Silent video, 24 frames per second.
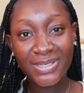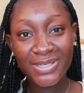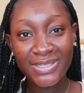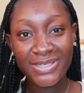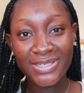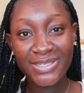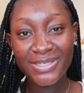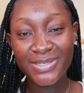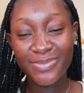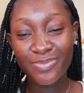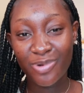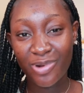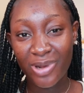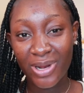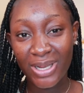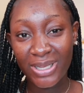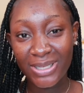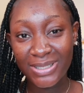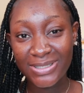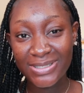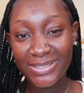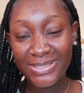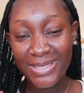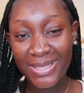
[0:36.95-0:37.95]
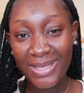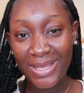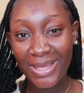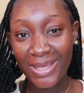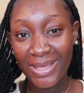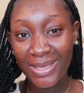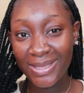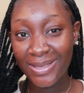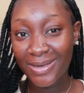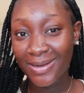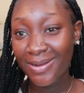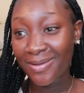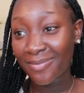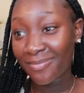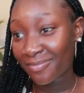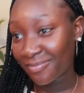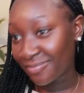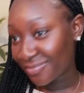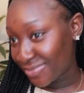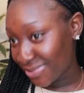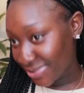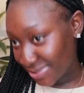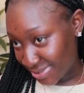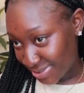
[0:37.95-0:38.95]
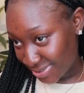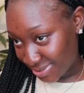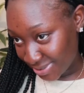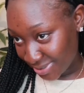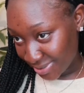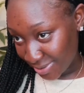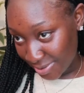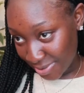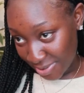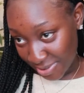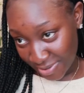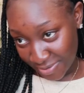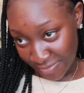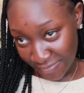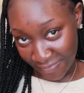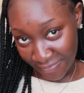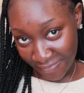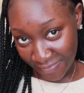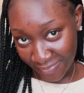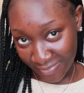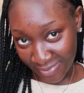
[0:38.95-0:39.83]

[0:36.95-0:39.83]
these braids and I'm just in love.